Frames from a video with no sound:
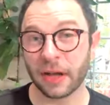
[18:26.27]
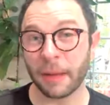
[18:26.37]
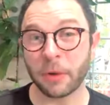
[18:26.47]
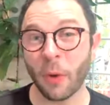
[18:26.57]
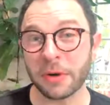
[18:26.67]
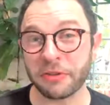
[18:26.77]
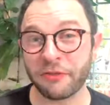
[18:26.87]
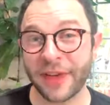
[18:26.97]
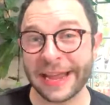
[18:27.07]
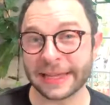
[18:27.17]
I'm going to
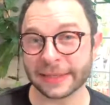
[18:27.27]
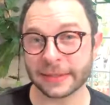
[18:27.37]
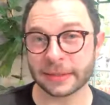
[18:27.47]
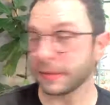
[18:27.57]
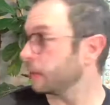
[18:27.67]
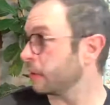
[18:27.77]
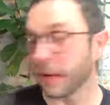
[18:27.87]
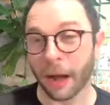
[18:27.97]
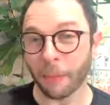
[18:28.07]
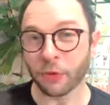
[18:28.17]
Vegas.
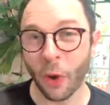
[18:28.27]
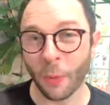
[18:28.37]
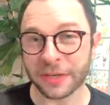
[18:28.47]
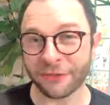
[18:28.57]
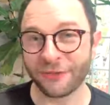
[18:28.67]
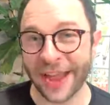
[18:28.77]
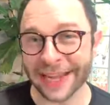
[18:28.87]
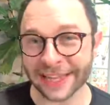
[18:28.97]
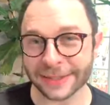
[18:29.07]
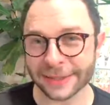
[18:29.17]
I'm going to
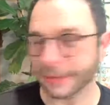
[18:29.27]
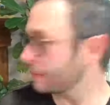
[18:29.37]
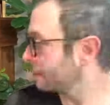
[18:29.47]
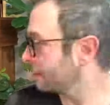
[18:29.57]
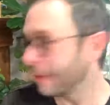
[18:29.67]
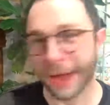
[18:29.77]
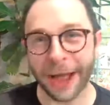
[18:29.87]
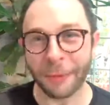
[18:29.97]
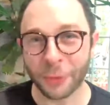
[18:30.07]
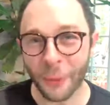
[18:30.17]
Vegas.
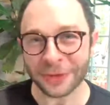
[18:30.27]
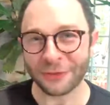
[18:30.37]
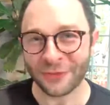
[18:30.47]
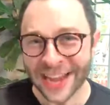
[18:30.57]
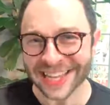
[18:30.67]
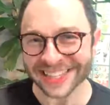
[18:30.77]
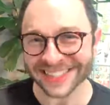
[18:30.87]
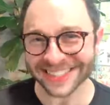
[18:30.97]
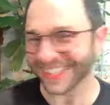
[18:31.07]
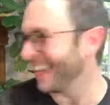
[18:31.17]
I'm going to
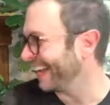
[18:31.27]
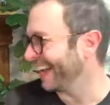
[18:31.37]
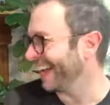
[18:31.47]
Vegas.